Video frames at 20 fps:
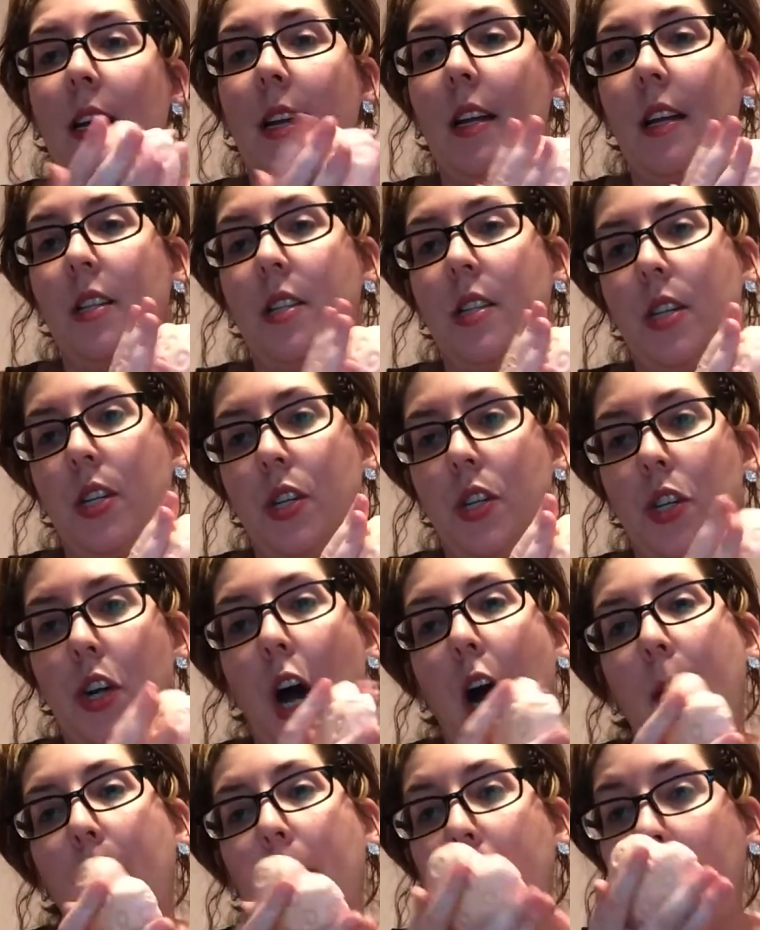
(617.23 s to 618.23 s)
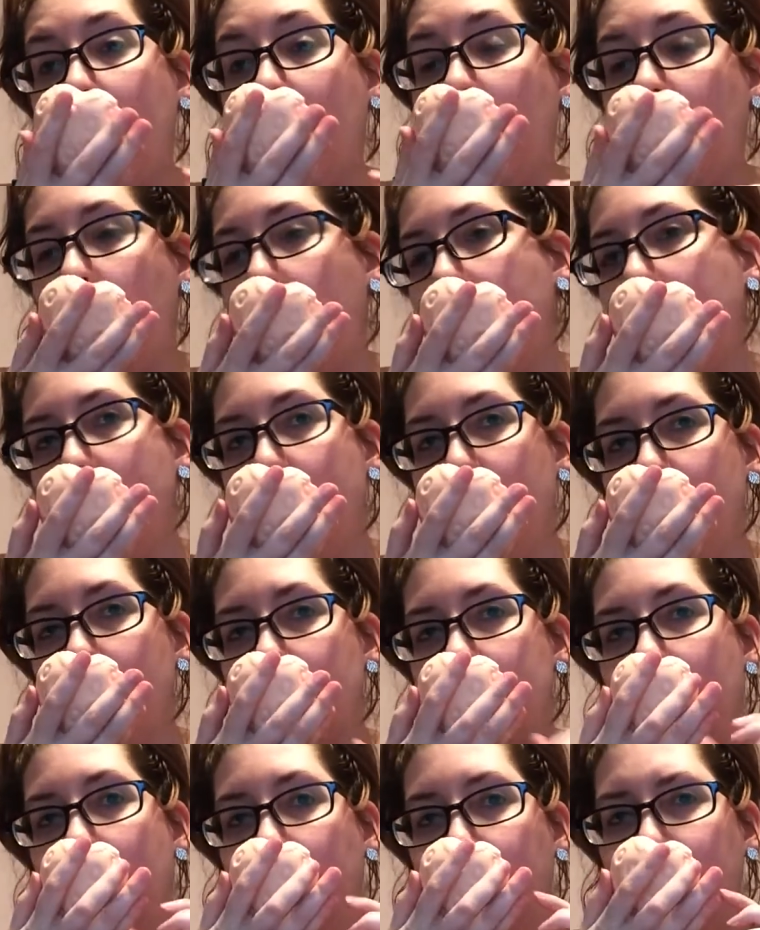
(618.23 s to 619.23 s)
and it's a strawberry cream
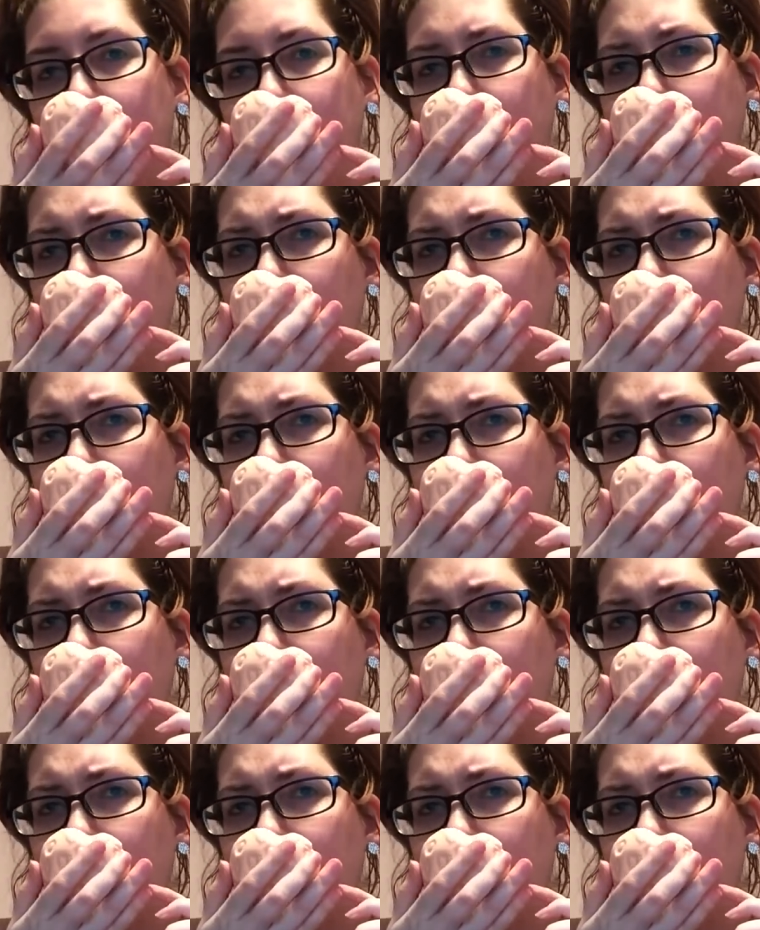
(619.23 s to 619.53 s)
scent.